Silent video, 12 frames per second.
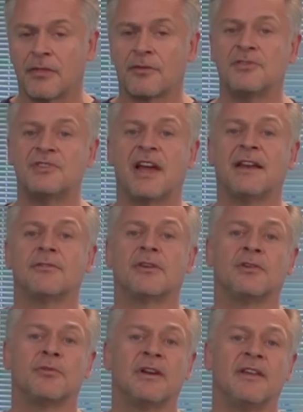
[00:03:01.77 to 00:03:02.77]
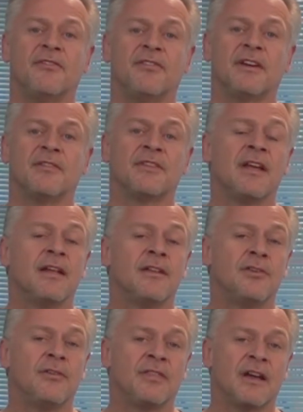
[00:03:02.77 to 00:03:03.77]
through January 25th,
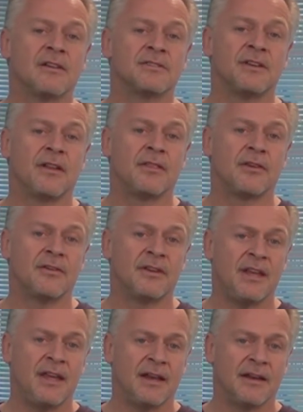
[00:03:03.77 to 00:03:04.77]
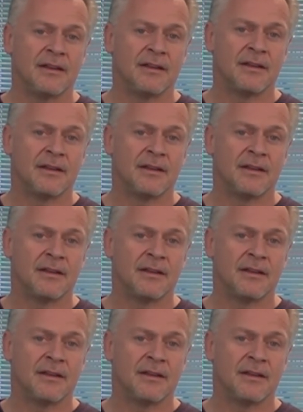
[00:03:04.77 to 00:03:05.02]
2013.